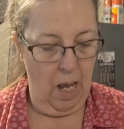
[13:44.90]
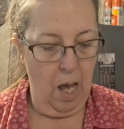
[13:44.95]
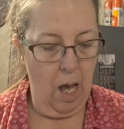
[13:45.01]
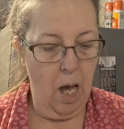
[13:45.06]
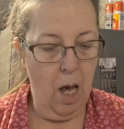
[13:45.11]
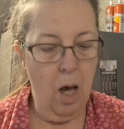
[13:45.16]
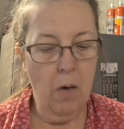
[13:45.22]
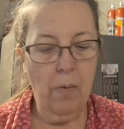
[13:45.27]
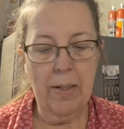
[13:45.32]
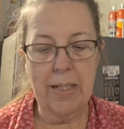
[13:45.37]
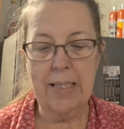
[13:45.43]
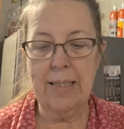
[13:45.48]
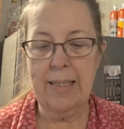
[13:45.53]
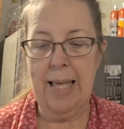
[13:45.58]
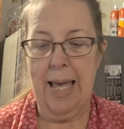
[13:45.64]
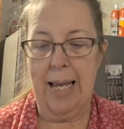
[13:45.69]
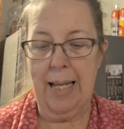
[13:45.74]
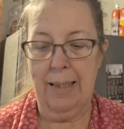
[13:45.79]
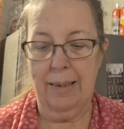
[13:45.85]
Oh,
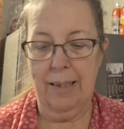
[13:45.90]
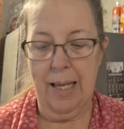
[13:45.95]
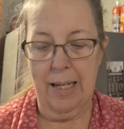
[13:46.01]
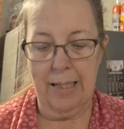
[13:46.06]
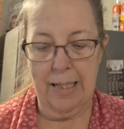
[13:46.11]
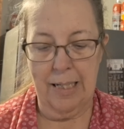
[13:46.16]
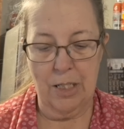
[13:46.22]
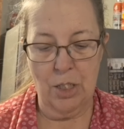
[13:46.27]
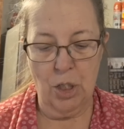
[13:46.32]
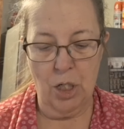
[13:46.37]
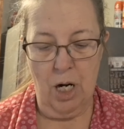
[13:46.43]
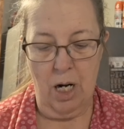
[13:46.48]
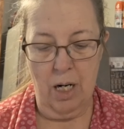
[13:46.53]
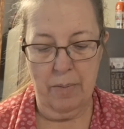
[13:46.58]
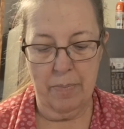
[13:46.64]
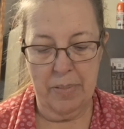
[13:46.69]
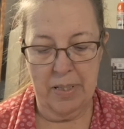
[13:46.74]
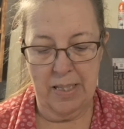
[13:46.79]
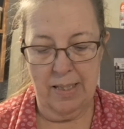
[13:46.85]
it's like Lucky
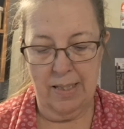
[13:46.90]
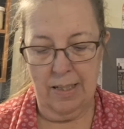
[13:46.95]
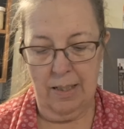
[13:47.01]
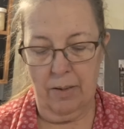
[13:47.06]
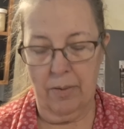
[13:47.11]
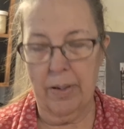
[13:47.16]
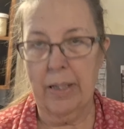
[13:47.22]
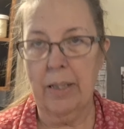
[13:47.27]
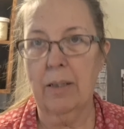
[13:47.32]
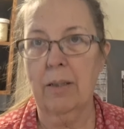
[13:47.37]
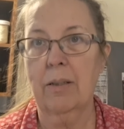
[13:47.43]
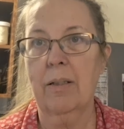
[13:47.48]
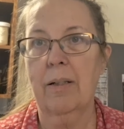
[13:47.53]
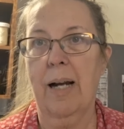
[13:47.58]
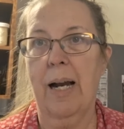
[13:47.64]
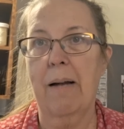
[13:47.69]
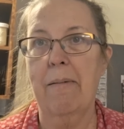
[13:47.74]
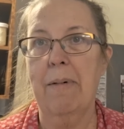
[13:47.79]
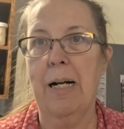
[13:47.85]
Charms cereal,
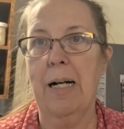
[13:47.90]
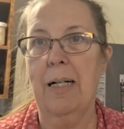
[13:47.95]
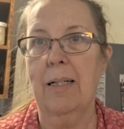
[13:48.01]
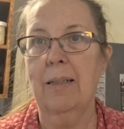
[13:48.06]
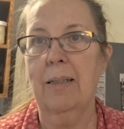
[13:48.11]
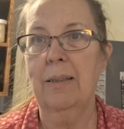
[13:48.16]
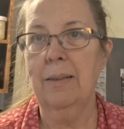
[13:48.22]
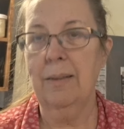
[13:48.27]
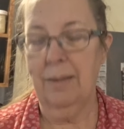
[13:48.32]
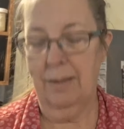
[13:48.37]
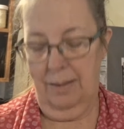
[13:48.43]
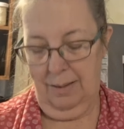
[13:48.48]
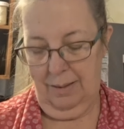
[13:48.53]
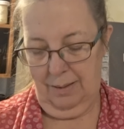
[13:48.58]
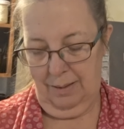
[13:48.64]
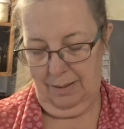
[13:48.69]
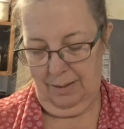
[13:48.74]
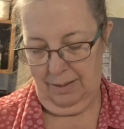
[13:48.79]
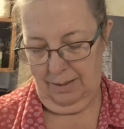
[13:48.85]
Grandma. Yum,
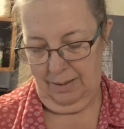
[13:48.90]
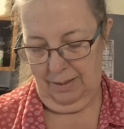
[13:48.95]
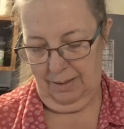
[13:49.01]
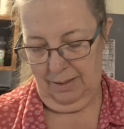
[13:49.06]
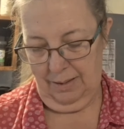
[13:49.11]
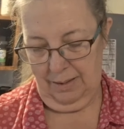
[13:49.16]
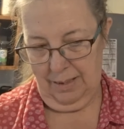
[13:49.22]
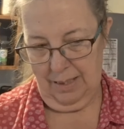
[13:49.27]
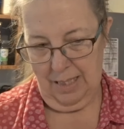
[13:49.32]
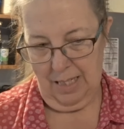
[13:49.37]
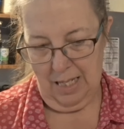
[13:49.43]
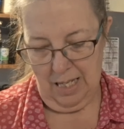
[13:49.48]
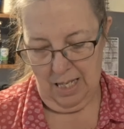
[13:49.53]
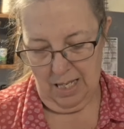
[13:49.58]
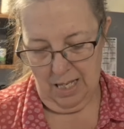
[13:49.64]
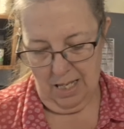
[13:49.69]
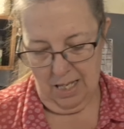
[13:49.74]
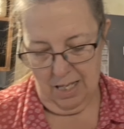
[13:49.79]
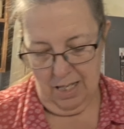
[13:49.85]
yum.
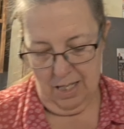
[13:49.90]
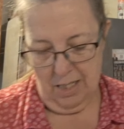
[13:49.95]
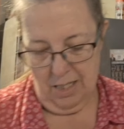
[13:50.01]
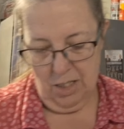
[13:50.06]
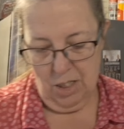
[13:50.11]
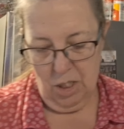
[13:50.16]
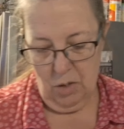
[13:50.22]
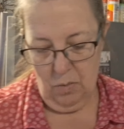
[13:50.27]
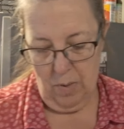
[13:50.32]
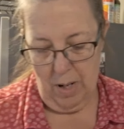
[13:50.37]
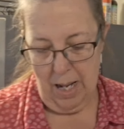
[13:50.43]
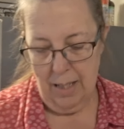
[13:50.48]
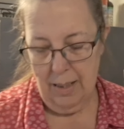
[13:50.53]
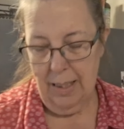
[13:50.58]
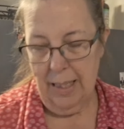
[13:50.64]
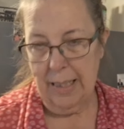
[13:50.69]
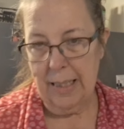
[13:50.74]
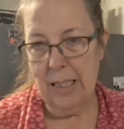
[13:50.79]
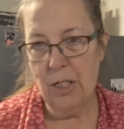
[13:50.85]
Do you
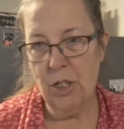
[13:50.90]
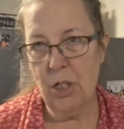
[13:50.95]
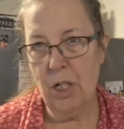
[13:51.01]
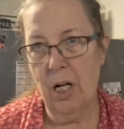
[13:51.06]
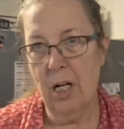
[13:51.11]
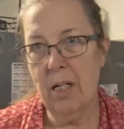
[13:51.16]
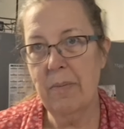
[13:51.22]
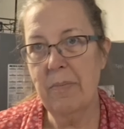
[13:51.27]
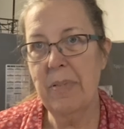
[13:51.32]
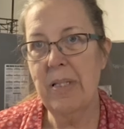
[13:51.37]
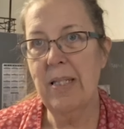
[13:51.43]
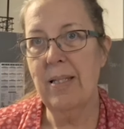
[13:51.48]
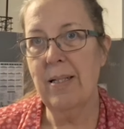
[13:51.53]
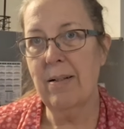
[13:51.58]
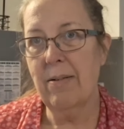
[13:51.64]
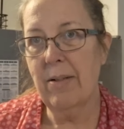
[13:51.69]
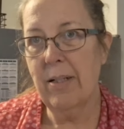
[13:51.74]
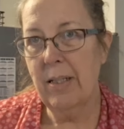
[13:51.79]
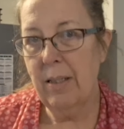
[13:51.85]
want Lucky Charms
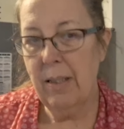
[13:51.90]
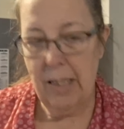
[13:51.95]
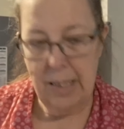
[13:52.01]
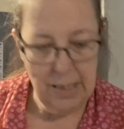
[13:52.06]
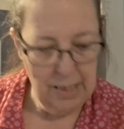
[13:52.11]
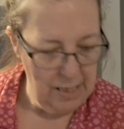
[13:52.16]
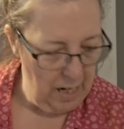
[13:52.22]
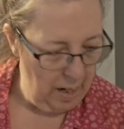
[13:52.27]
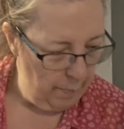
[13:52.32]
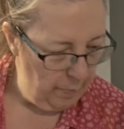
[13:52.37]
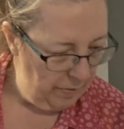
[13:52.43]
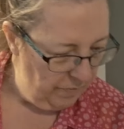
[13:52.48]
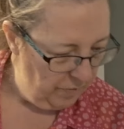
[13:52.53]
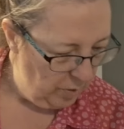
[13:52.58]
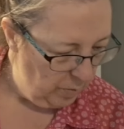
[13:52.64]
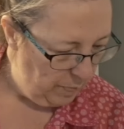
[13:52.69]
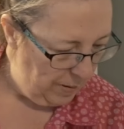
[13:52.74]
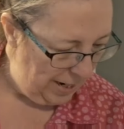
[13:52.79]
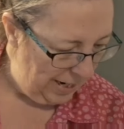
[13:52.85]
cereal on top
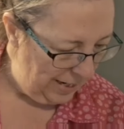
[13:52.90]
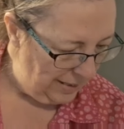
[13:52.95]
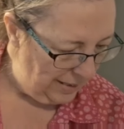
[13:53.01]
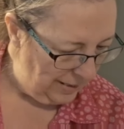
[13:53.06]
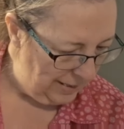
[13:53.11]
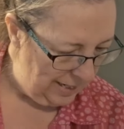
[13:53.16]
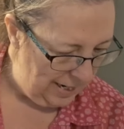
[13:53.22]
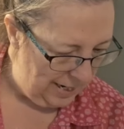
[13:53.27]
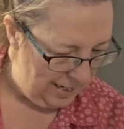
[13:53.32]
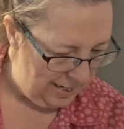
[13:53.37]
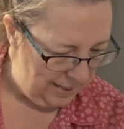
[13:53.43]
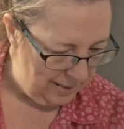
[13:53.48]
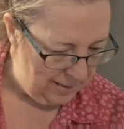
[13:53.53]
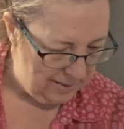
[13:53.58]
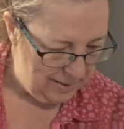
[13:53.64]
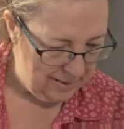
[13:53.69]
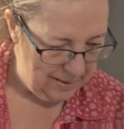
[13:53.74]
of your pancakes?